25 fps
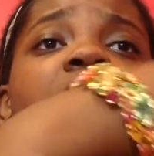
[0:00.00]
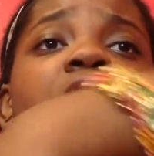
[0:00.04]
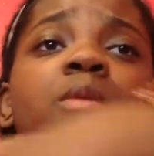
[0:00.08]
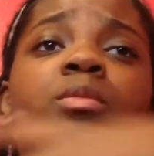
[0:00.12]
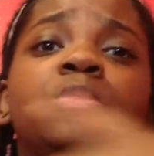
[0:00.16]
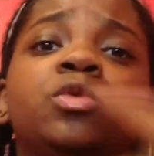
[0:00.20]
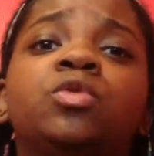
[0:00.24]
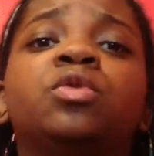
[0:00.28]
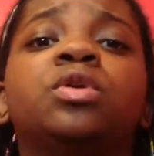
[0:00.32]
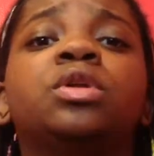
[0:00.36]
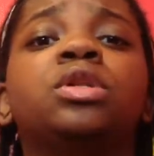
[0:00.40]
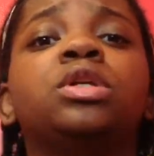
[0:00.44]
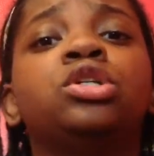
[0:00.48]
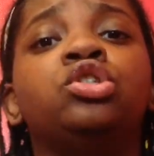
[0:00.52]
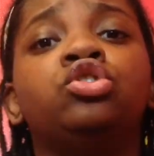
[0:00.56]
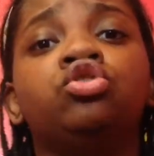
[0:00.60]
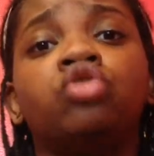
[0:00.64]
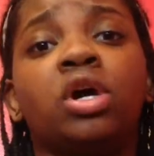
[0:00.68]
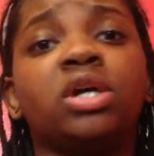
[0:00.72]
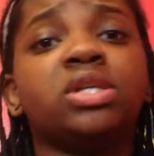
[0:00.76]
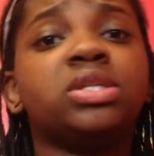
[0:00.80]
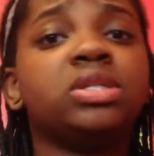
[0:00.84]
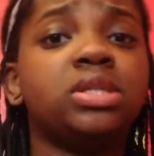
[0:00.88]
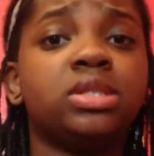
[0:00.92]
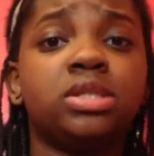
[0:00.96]
really
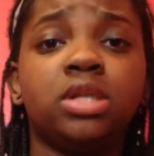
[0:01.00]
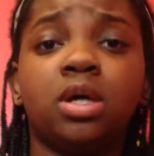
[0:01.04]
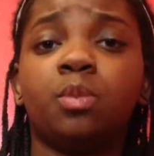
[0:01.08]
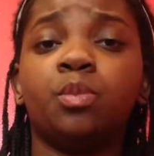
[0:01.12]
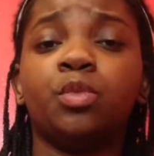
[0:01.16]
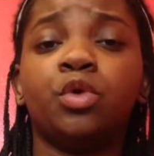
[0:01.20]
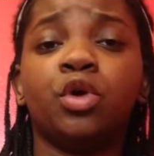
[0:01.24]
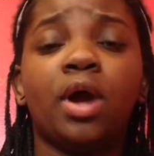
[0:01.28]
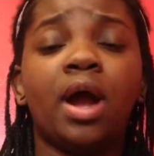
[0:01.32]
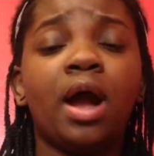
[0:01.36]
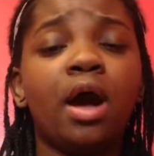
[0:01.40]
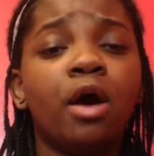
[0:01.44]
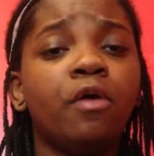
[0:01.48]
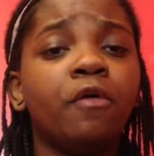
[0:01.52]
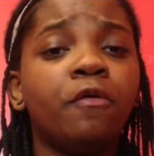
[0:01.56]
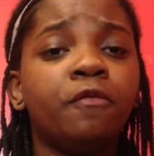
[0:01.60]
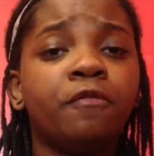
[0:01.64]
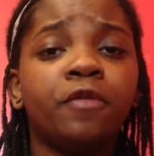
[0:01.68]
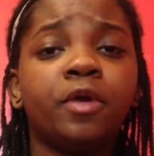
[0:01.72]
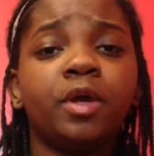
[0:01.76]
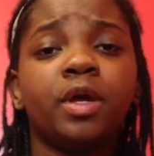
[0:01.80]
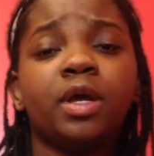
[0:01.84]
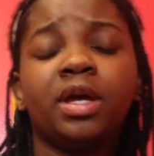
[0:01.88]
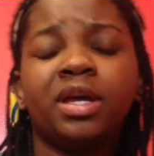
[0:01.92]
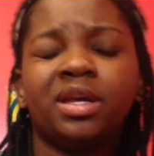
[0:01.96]
dresses up your
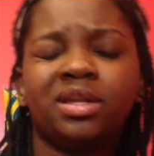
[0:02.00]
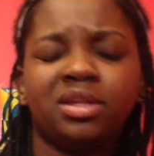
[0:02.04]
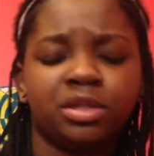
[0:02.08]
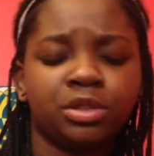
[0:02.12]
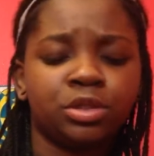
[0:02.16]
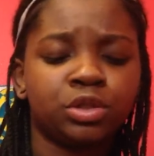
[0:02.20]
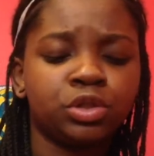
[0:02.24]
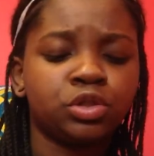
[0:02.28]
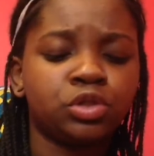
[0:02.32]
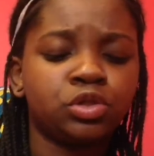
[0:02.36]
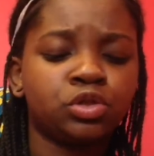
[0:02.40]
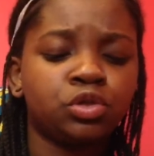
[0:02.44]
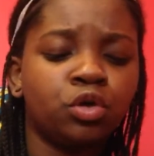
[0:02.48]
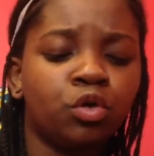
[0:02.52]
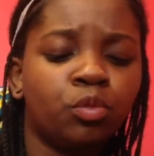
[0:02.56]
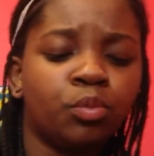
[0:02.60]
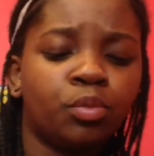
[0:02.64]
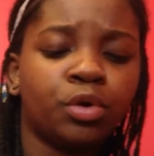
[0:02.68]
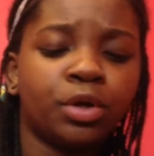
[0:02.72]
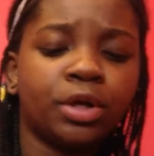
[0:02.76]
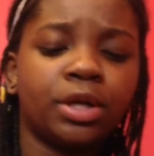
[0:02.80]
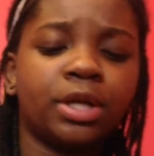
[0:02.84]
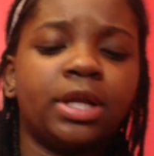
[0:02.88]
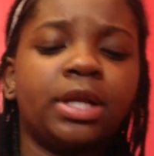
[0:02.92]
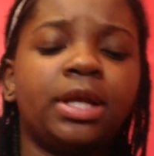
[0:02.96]
outfit. It's so
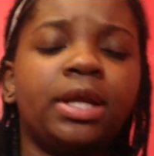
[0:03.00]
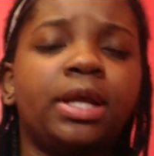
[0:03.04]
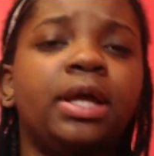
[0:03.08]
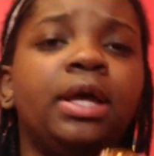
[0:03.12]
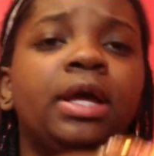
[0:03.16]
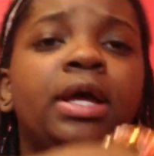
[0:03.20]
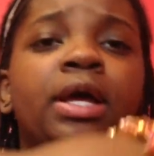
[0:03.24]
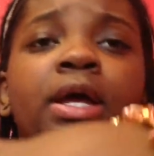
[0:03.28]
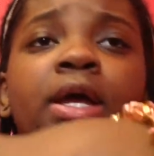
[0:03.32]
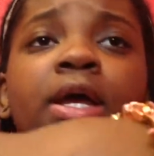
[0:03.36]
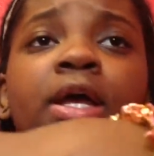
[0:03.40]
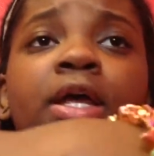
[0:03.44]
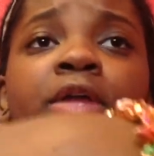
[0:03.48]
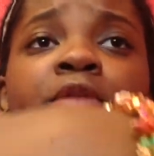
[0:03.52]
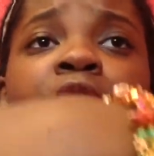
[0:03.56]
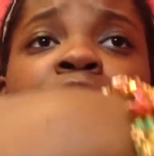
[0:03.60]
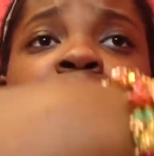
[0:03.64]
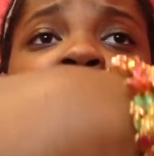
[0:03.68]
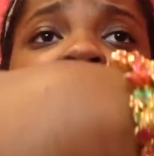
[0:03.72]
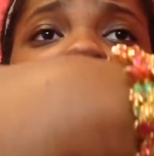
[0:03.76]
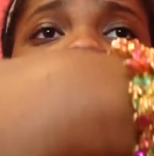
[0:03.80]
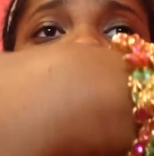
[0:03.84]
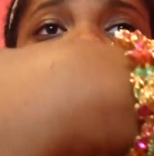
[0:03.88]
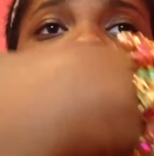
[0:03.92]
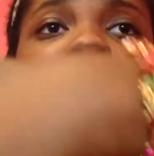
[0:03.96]
pretty and
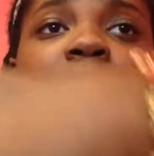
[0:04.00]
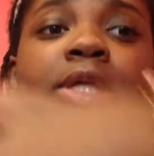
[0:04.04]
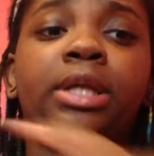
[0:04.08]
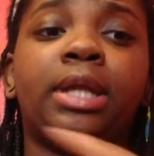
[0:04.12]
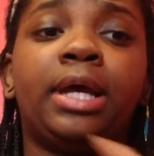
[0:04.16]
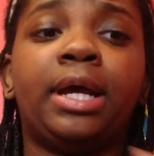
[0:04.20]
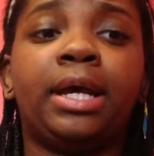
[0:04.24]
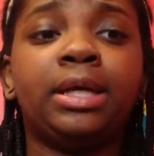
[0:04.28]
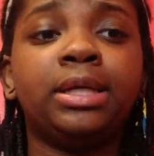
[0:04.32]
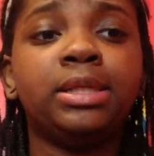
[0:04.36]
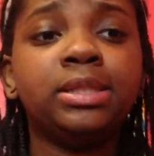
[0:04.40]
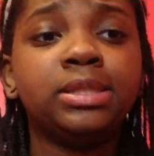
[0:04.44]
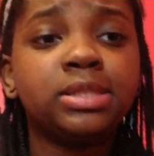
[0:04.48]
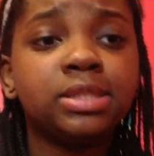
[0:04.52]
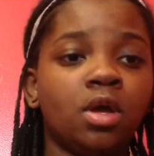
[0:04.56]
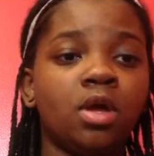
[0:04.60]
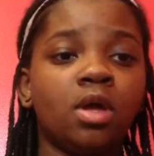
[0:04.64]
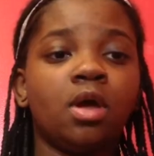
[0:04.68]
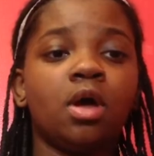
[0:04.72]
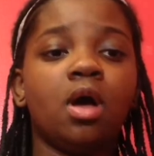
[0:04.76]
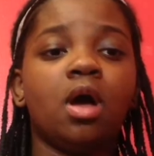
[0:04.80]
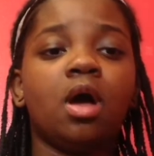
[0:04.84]
really, really nice.